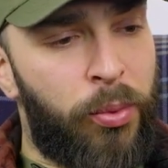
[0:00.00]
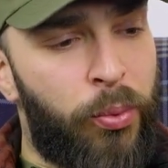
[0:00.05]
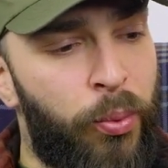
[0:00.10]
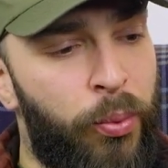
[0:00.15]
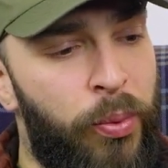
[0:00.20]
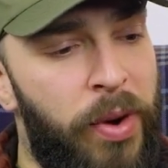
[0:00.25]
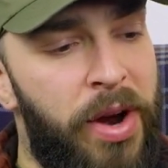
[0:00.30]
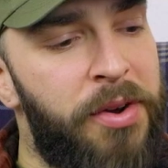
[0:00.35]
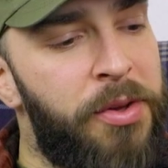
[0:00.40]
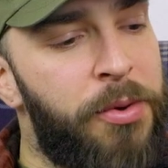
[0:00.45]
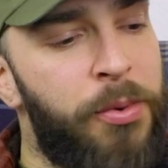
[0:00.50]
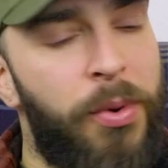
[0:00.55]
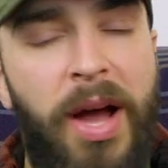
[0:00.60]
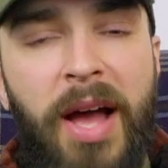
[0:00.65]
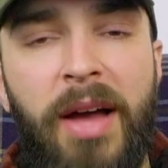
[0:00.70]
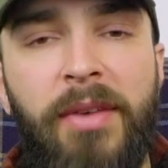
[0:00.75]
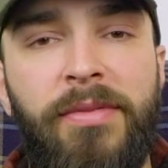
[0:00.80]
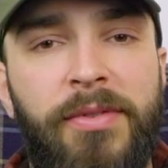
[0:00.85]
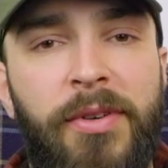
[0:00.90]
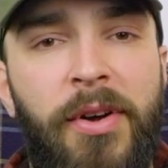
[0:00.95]
where you
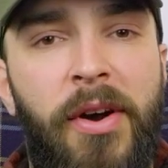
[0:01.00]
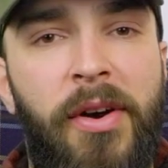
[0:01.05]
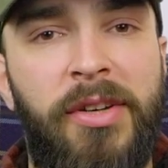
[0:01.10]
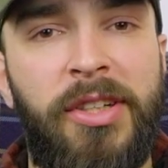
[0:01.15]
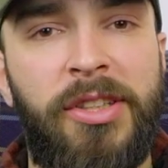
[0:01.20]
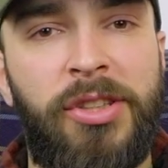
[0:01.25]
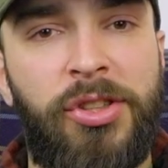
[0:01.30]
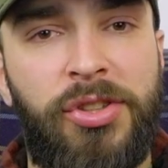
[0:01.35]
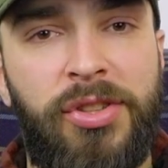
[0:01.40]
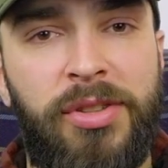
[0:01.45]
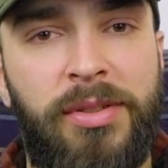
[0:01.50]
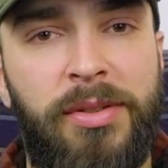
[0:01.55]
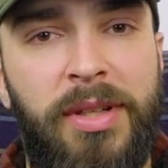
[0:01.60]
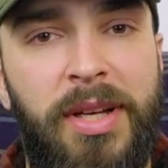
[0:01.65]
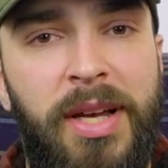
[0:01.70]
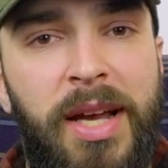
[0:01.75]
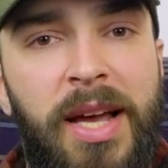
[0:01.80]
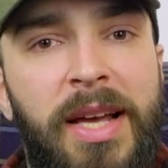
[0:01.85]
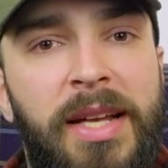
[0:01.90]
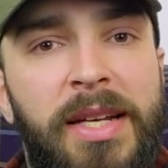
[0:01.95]
have courage
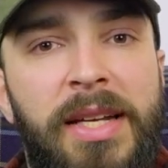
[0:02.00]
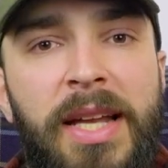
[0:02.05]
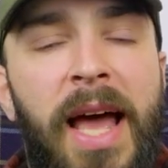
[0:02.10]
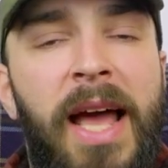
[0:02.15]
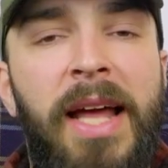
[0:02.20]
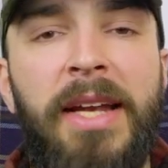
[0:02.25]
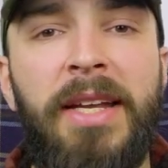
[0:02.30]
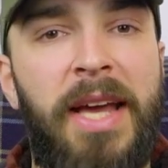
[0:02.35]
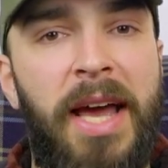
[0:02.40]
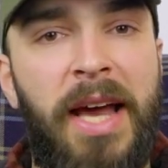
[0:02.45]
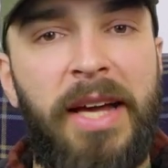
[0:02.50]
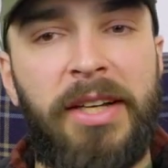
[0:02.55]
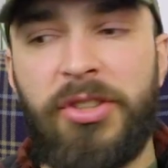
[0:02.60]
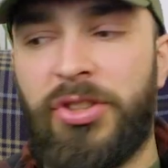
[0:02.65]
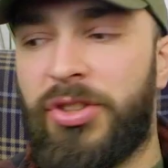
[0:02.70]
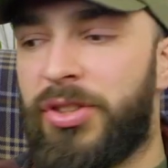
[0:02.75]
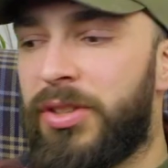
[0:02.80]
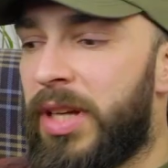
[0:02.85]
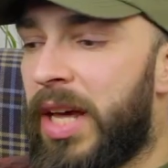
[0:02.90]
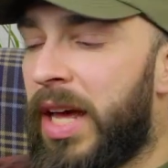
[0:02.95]
in any
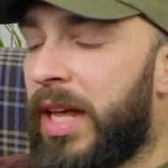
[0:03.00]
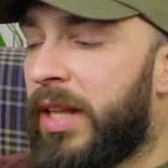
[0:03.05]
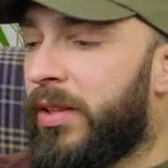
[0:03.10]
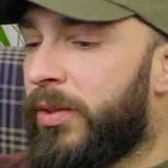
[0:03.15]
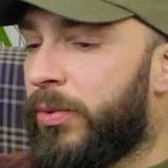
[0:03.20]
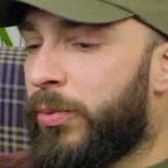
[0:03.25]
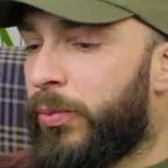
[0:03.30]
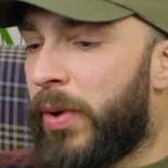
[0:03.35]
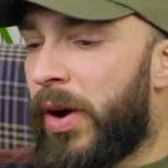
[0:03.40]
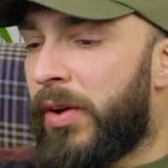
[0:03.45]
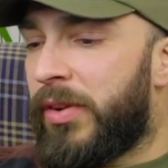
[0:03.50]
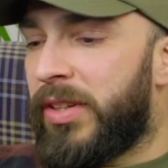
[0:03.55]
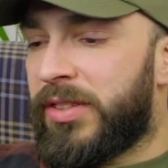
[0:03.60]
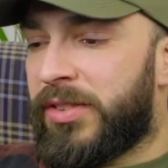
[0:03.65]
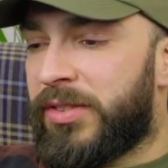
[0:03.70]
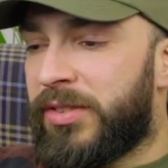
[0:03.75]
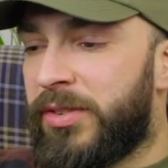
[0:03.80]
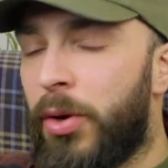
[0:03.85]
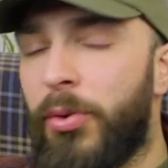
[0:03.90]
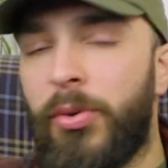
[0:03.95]
action and where is
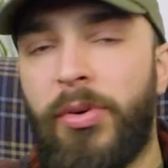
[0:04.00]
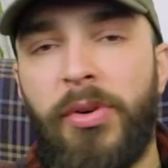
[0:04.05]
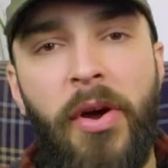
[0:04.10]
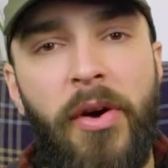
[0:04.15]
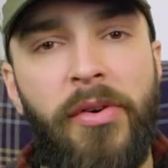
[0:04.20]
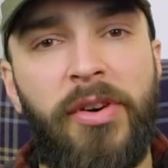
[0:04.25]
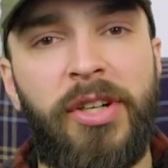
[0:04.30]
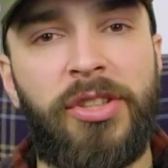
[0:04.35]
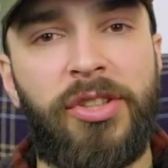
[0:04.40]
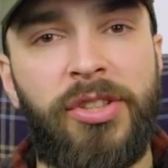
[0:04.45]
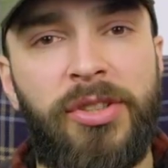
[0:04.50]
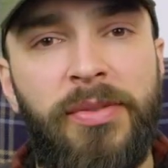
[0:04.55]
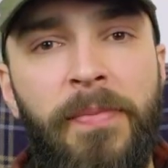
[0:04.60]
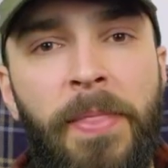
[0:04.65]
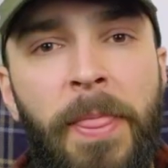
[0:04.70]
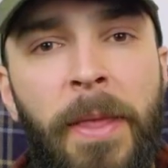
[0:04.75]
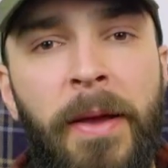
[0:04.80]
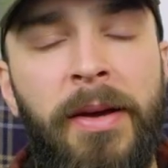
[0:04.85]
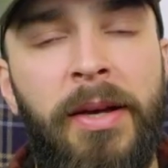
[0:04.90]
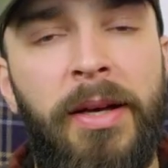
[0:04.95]
no courage,
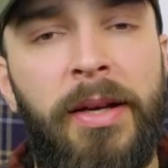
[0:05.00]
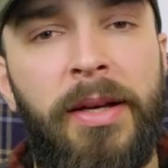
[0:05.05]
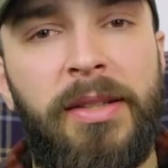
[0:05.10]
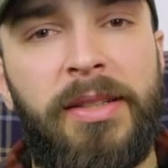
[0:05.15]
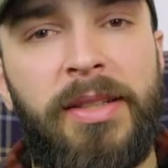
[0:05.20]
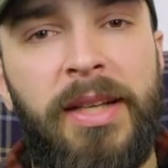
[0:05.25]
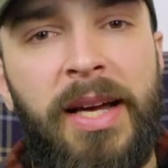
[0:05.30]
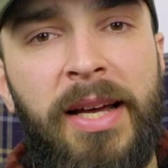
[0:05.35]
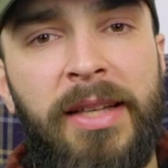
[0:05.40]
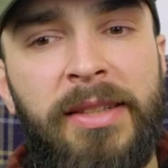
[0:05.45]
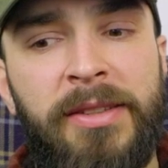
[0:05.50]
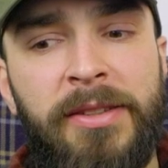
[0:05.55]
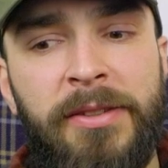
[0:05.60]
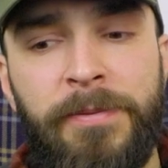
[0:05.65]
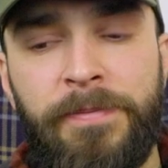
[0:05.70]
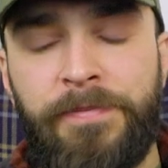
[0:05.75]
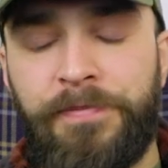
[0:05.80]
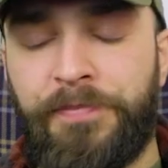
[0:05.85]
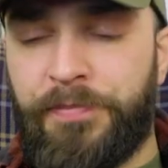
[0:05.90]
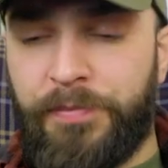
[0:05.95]
then